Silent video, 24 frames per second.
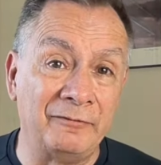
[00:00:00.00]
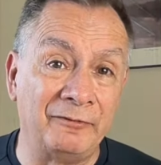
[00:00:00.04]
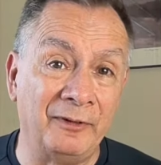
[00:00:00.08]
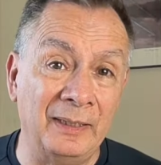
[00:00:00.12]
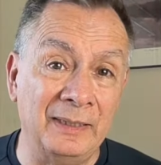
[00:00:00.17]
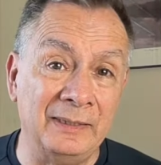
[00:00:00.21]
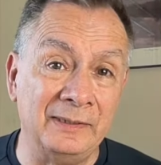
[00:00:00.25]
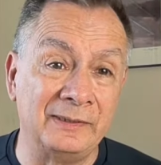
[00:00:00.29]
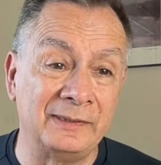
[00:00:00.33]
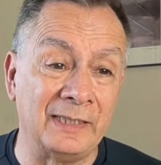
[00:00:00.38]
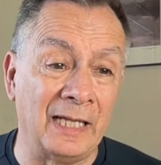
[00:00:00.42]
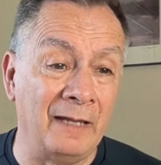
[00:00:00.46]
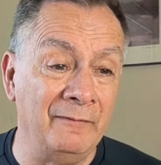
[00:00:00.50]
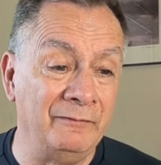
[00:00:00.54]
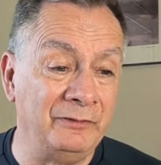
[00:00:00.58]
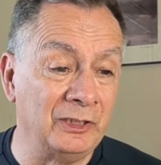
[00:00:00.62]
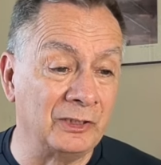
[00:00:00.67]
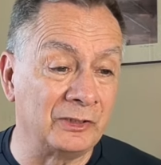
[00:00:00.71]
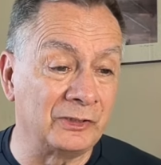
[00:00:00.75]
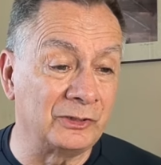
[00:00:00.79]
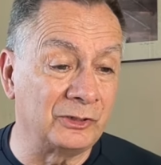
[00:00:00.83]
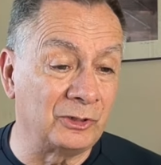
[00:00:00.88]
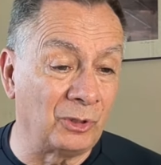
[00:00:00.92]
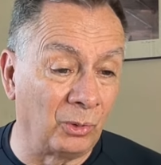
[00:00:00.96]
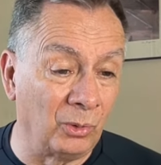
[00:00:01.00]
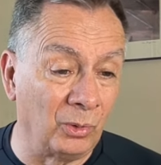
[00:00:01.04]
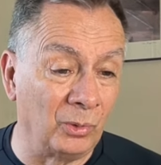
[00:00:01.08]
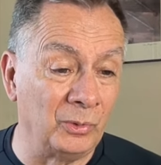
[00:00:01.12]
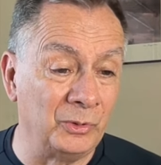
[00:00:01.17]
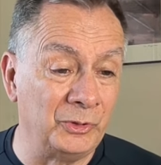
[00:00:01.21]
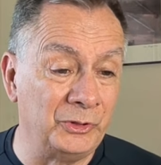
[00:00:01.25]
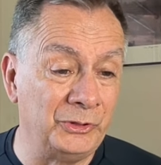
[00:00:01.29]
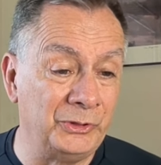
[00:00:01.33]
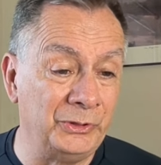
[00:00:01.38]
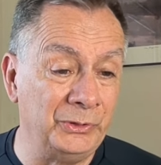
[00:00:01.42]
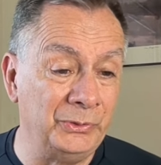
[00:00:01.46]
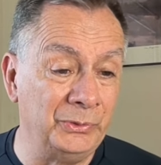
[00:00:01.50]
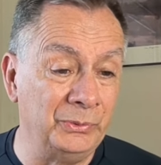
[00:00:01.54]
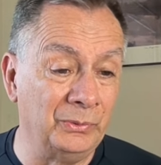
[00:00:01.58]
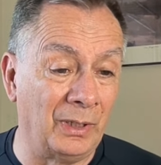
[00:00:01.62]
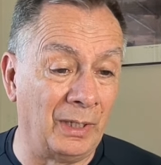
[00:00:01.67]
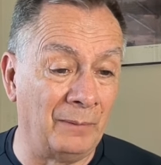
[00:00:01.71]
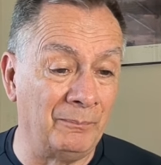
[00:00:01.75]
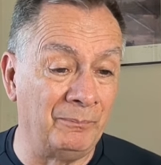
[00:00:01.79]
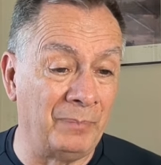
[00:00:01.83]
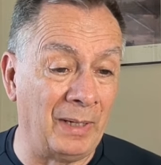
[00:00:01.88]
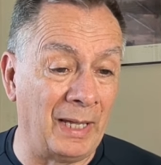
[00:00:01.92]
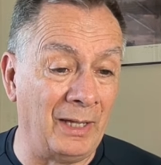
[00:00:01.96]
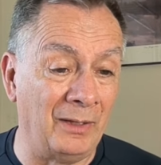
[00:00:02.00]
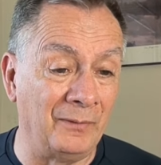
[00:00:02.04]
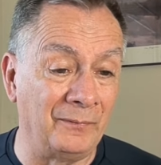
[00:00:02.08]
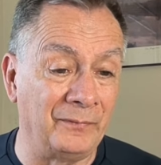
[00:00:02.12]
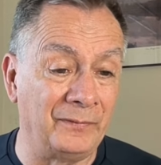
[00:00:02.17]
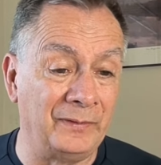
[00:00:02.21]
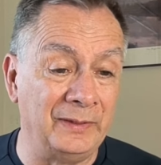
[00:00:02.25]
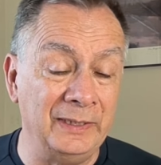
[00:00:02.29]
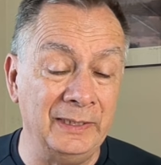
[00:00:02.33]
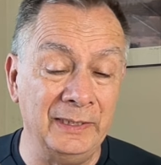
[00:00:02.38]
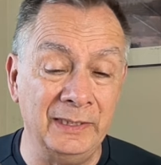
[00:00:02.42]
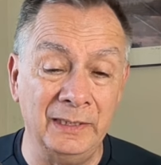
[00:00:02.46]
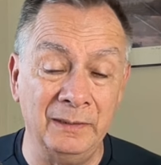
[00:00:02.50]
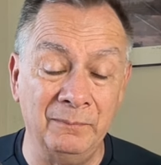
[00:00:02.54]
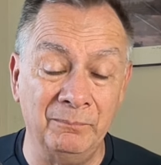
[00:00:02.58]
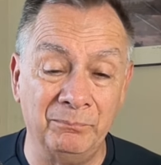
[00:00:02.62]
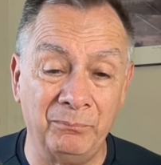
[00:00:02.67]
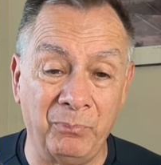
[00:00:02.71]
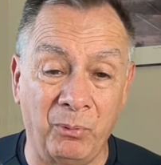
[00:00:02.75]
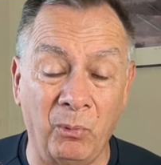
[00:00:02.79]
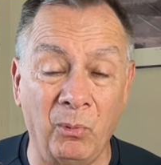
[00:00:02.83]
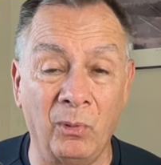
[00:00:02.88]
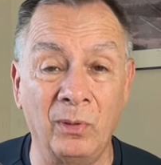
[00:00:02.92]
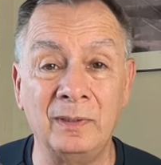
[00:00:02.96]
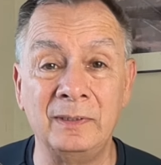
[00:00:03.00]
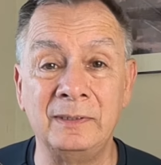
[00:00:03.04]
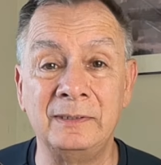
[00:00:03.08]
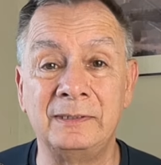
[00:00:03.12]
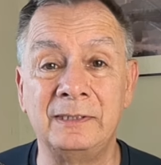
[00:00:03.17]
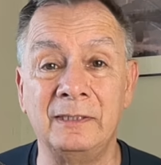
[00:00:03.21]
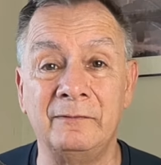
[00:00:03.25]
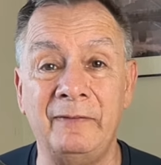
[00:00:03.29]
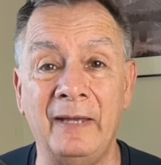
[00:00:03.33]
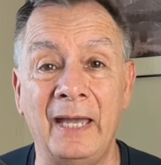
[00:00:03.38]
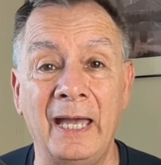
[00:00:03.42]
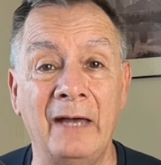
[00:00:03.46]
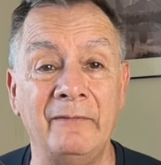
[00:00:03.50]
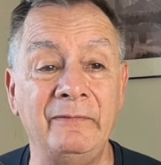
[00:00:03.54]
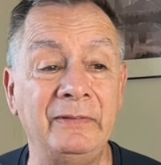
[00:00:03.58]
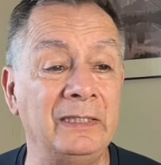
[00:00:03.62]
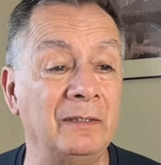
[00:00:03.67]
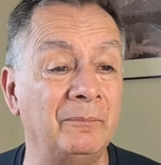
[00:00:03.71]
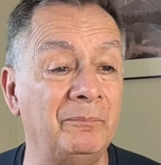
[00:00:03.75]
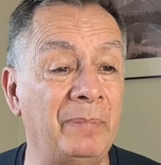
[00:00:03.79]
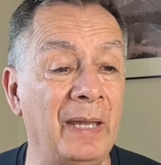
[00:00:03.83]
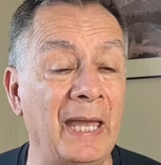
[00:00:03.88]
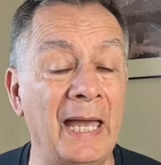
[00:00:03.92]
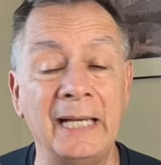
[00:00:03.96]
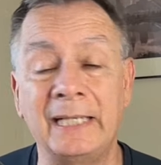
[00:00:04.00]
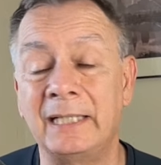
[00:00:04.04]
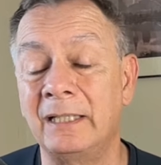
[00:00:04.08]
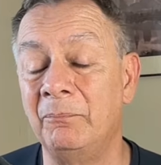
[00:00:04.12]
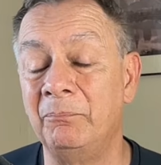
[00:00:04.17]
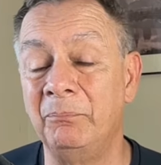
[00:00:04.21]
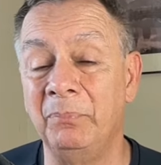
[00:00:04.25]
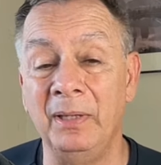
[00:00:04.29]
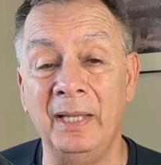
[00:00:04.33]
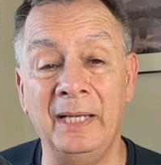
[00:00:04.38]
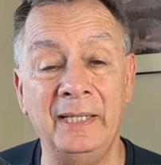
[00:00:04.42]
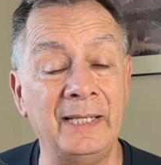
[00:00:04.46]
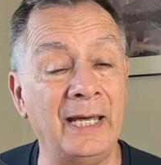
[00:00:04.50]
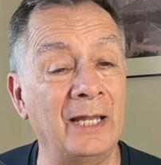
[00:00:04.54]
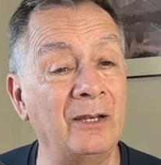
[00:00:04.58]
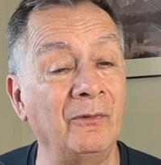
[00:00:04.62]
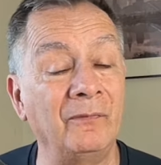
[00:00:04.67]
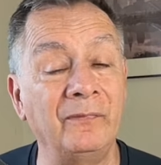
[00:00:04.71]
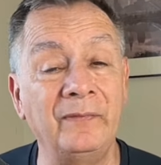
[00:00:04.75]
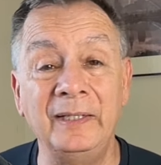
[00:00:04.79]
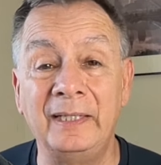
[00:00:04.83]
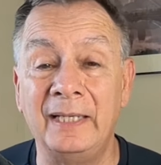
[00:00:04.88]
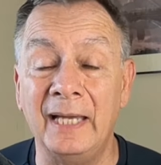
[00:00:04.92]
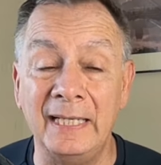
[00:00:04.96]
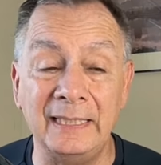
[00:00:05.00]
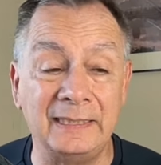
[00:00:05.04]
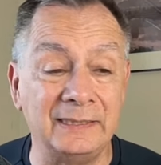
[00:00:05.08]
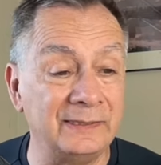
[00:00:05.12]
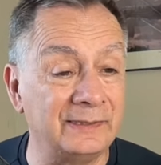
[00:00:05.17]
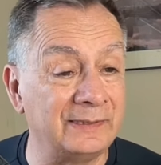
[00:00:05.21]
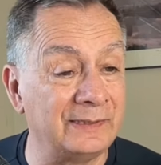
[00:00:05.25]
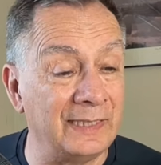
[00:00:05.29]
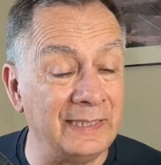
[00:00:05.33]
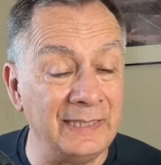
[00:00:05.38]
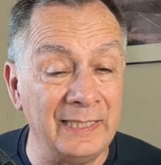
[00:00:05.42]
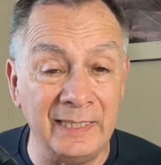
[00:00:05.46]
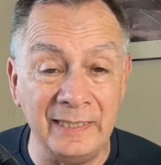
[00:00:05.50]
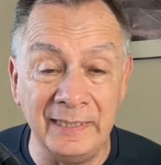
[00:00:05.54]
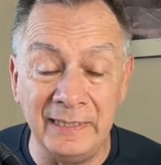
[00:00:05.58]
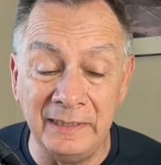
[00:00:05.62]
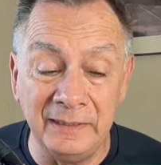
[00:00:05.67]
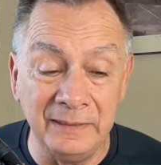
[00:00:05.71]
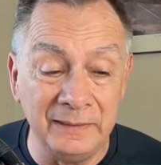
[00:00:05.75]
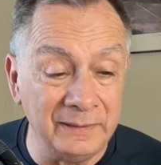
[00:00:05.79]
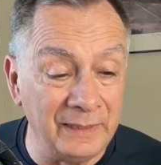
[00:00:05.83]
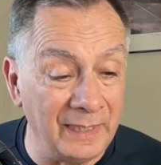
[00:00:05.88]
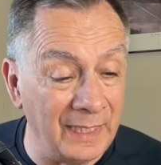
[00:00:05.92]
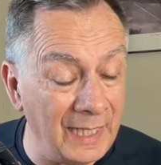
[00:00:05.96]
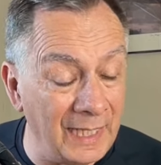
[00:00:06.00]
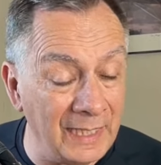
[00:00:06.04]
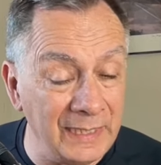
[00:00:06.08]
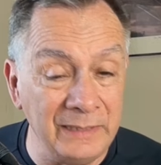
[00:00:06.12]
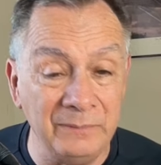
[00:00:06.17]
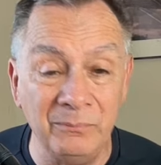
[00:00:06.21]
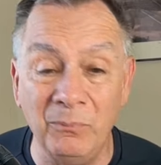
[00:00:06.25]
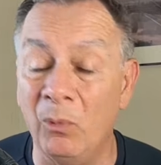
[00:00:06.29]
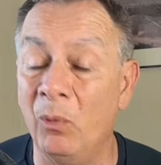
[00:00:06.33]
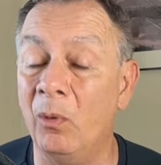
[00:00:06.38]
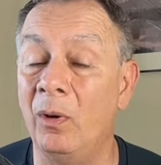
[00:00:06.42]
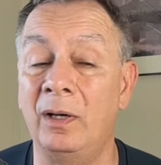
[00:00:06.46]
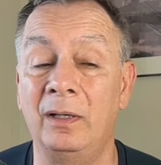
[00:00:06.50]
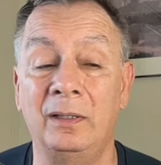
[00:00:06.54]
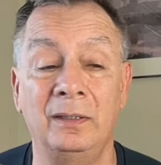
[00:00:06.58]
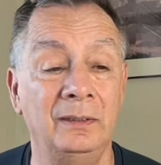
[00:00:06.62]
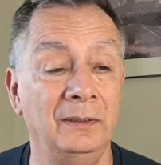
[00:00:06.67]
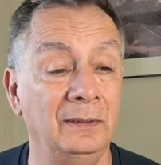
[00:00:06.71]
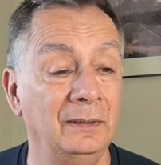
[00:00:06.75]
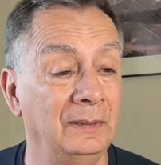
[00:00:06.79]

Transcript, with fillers: friends. I've just told you about the importance of having a backup plan. I don't think I can say any, any more.